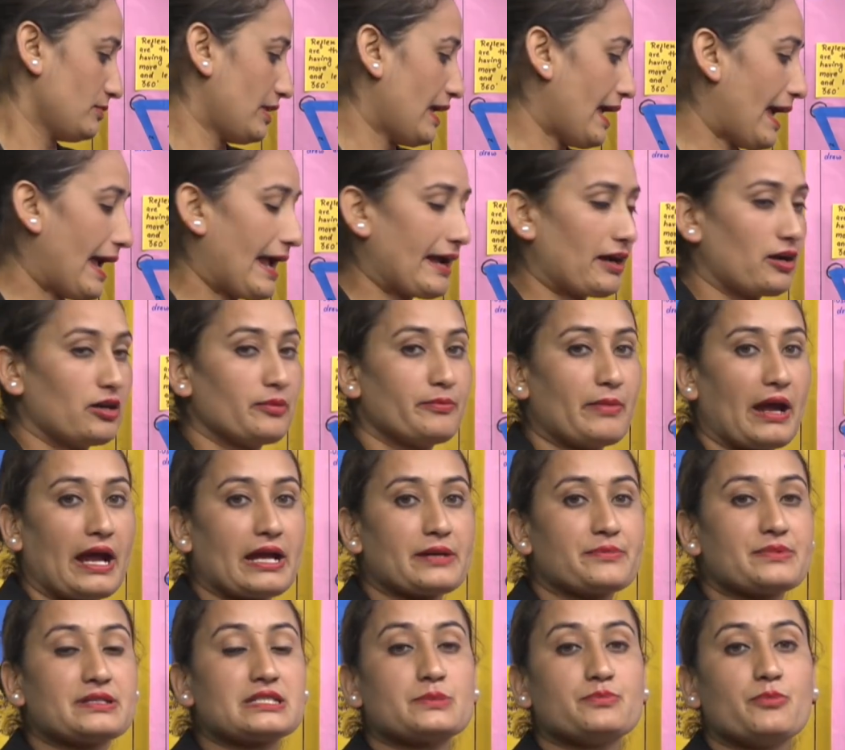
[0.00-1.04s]
Angle might
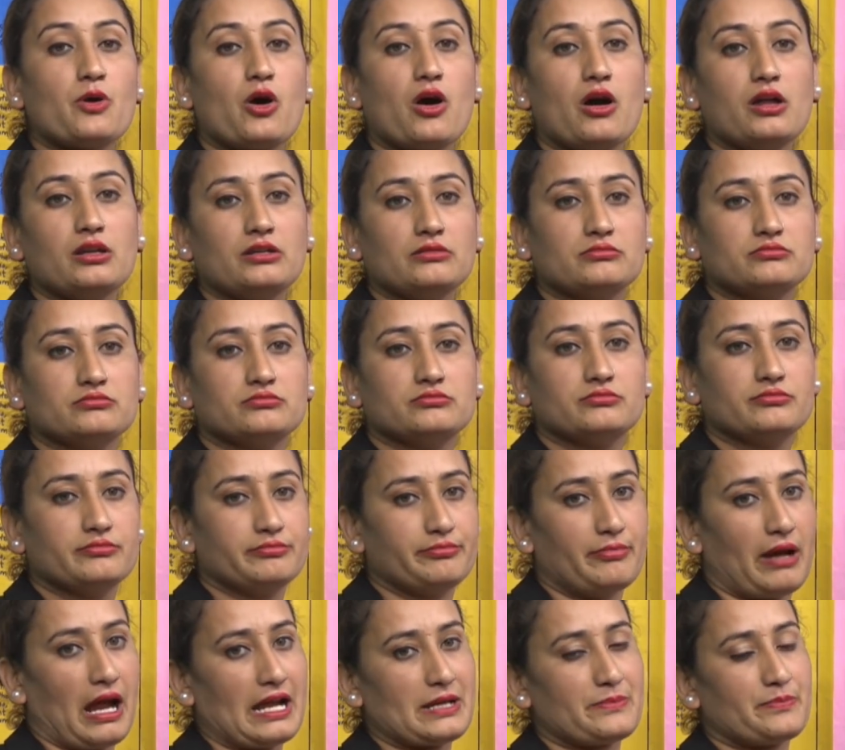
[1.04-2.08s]
be small,
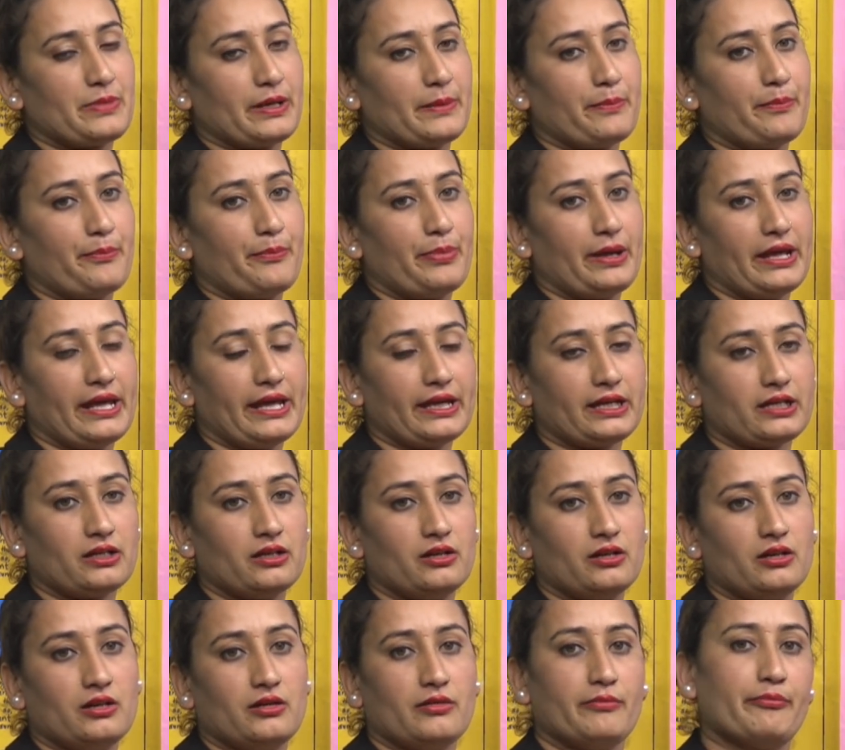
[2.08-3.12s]
might be big,
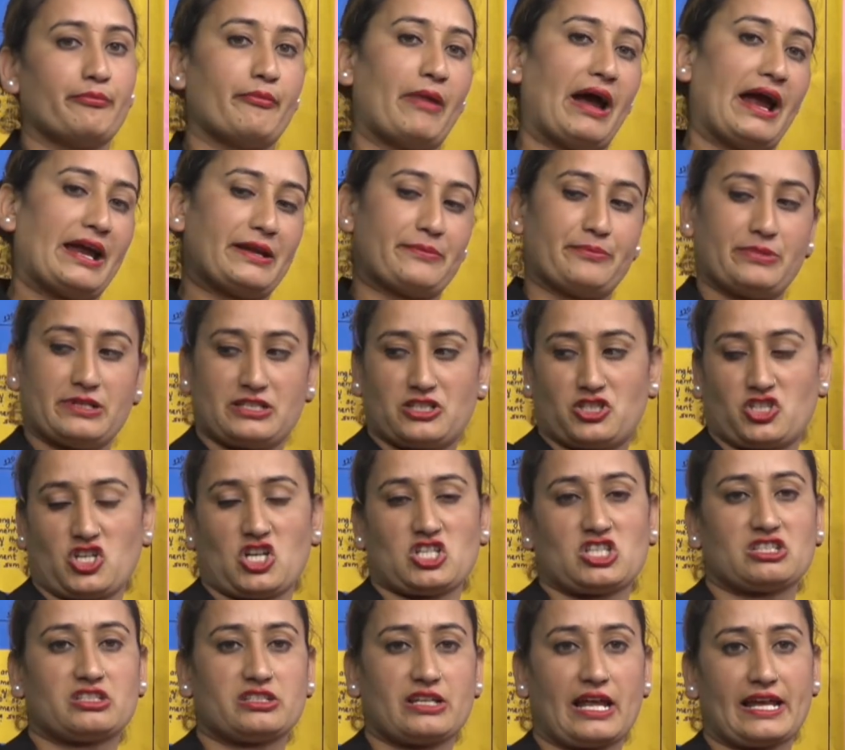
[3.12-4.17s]
might be
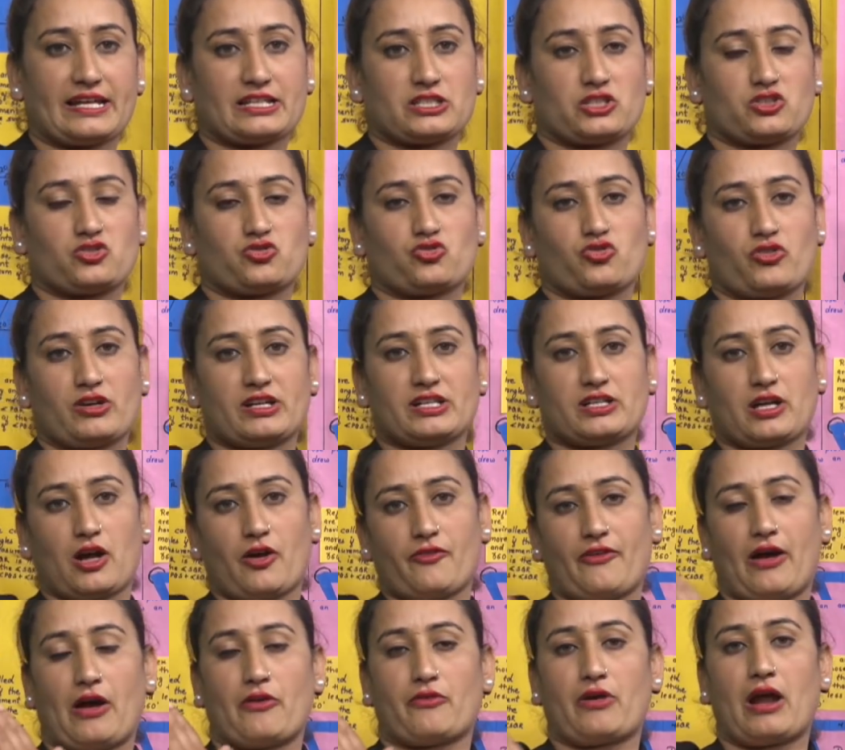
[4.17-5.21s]
just like straight of
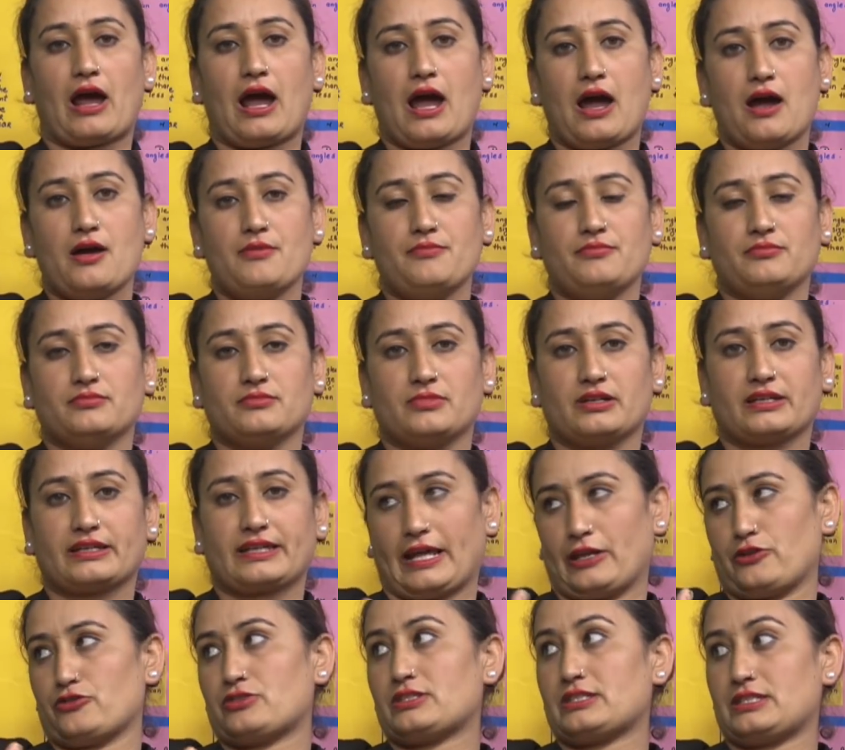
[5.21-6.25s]
our arm.
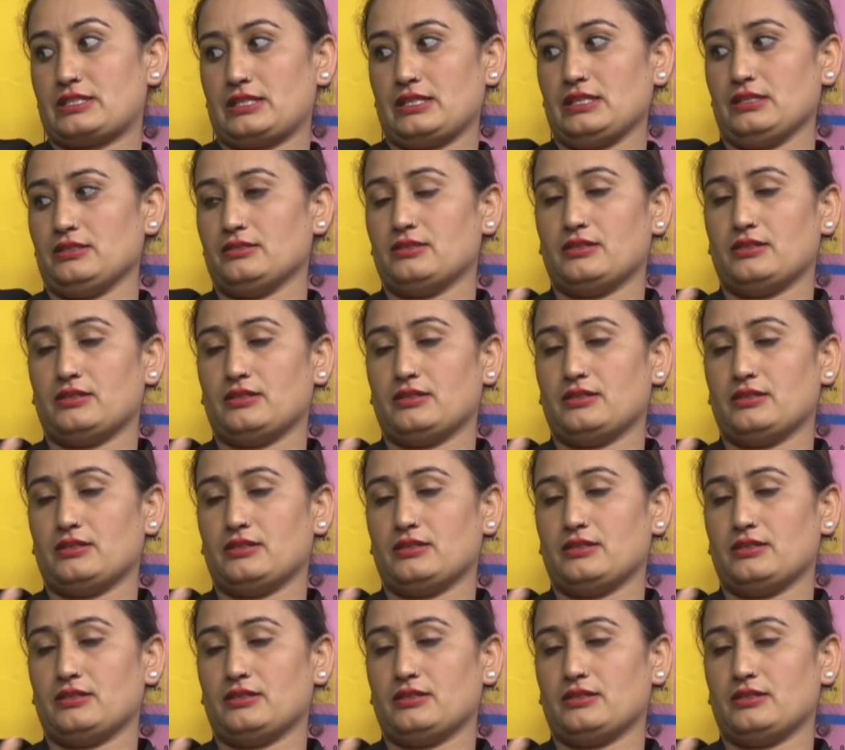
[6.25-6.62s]
Can you see?